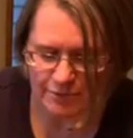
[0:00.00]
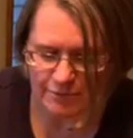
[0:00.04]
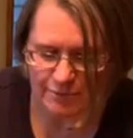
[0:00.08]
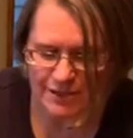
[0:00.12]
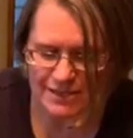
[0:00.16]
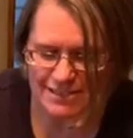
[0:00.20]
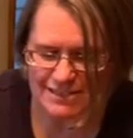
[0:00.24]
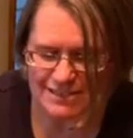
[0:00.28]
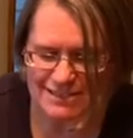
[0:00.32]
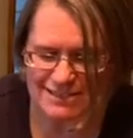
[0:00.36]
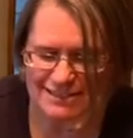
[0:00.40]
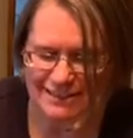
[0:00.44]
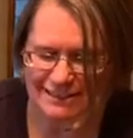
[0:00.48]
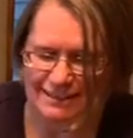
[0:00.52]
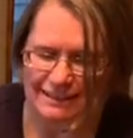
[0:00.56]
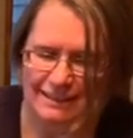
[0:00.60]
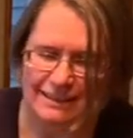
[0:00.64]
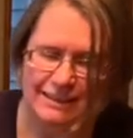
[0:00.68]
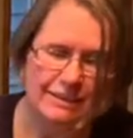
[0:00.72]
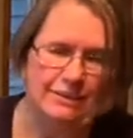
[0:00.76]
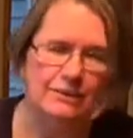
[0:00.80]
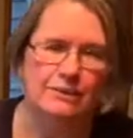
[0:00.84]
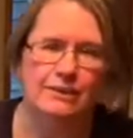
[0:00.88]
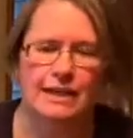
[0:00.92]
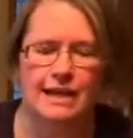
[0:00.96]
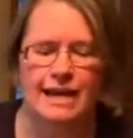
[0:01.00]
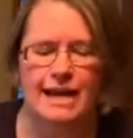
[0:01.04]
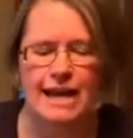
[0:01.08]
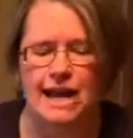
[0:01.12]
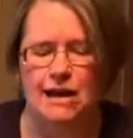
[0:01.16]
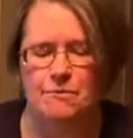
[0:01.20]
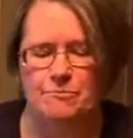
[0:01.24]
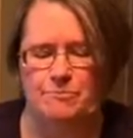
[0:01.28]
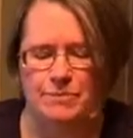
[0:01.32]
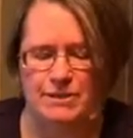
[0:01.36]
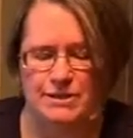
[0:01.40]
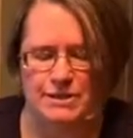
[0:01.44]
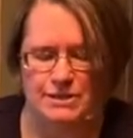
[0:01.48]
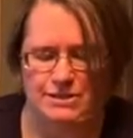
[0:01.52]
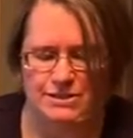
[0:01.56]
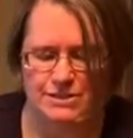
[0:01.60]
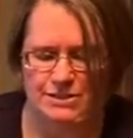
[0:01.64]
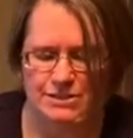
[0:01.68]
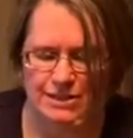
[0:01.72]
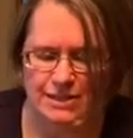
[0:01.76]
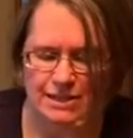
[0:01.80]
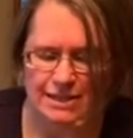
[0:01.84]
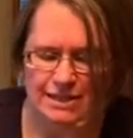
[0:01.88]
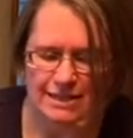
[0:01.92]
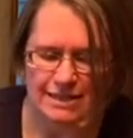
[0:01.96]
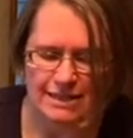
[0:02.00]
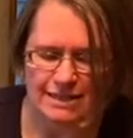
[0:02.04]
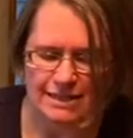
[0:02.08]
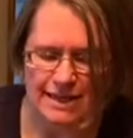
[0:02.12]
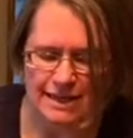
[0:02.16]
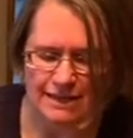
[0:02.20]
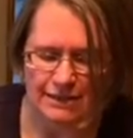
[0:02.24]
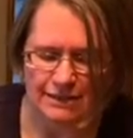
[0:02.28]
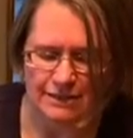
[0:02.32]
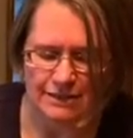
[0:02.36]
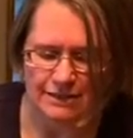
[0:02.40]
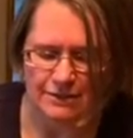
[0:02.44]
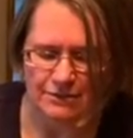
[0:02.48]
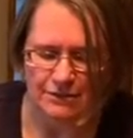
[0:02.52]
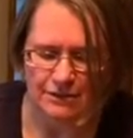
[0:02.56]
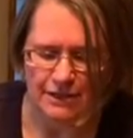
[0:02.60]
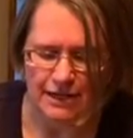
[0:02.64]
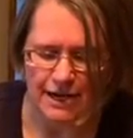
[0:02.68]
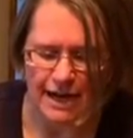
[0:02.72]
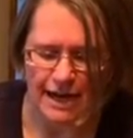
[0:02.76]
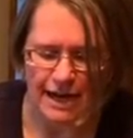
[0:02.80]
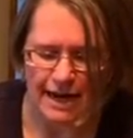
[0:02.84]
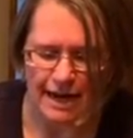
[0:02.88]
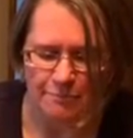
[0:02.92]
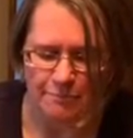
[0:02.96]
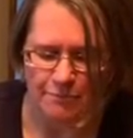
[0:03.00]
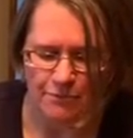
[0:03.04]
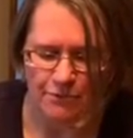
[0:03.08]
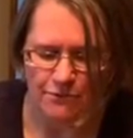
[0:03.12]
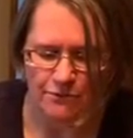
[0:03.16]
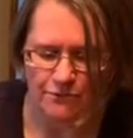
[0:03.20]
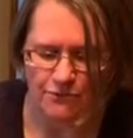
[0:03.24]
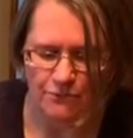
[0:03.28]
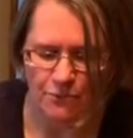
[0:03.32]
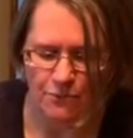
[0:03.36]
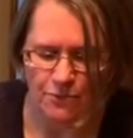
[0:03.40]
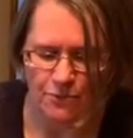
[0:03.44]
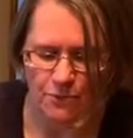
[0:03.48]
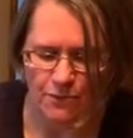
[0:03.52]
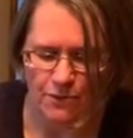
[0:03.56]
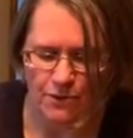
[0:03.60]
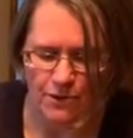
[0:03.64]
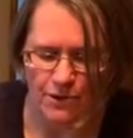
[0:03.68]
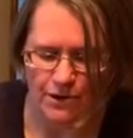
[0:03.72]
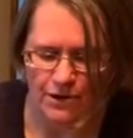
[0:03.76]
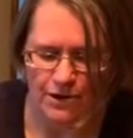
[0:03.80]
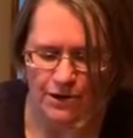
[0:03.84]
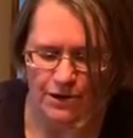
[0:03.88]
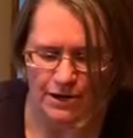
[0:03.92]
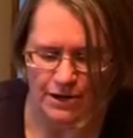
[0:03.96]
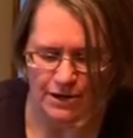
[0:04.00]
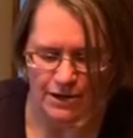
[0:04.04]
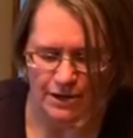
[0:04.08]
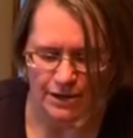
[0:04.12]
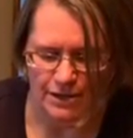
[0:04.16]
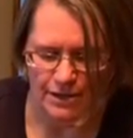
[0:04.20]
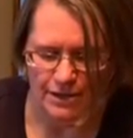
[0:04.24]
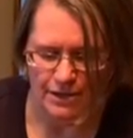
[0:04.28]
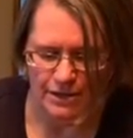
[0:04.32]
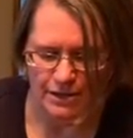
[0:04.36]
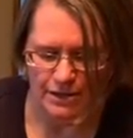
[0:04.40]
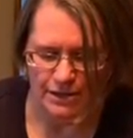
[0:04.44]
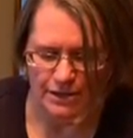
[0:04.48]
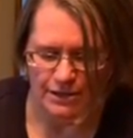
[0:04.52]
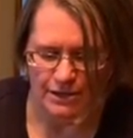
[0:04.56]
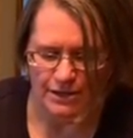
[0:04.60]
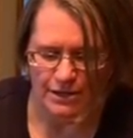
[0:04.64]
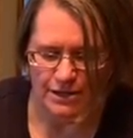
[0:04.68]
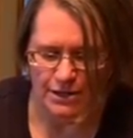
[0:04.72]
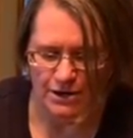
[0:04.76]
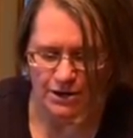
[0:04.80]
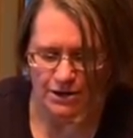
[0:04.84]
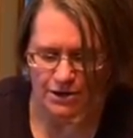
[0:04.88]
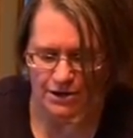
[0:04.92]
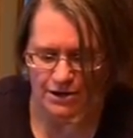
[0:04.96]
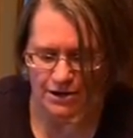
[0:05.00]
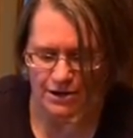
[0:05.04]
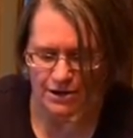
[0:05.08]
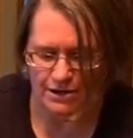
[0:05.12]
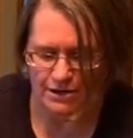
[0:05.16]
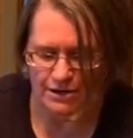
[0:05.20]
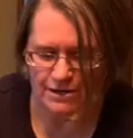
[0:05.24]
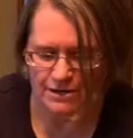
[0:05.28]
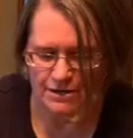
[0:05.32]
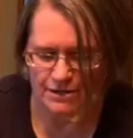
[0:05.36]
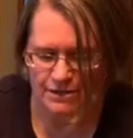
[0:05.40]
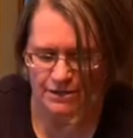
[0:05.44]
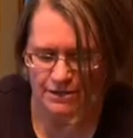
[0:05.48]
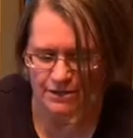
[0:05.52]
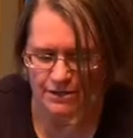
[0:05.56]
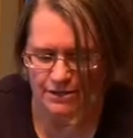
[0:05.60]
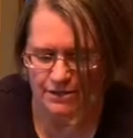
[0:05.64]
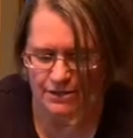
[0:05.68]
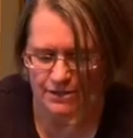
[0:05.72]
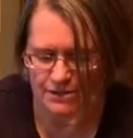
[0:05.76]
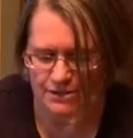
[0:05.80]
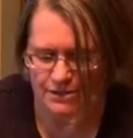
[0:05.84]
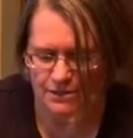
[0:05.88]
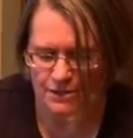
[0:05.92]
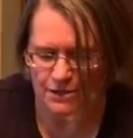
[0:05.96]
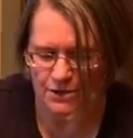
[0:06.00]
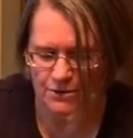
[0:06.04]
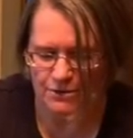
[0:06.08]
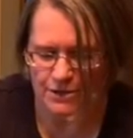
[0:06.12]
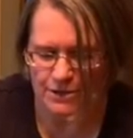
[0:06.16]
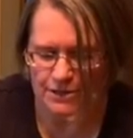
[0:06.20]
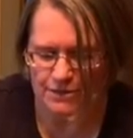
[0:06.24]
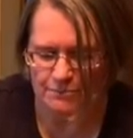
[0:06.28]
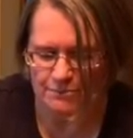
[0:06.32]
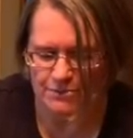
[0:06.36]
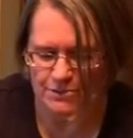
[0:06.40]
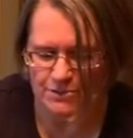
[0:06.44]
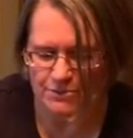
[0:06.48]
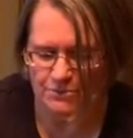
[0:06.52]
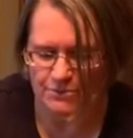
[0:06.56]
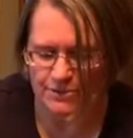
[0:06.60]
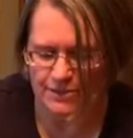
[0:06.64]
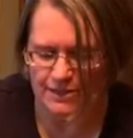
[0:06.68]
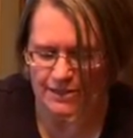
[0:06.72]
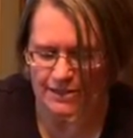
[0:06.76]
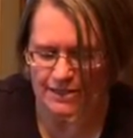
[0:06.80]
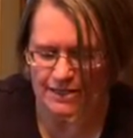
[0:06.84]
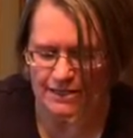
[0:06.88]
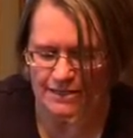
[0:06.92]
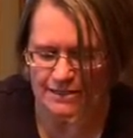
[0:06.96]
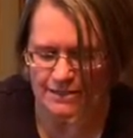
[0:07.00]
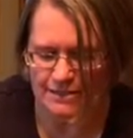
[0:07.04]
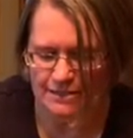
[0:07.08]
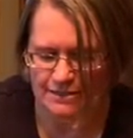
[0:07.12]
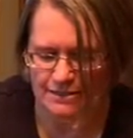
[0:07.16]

want just a little gap because you're going to need that little gap for the yarn to go in between.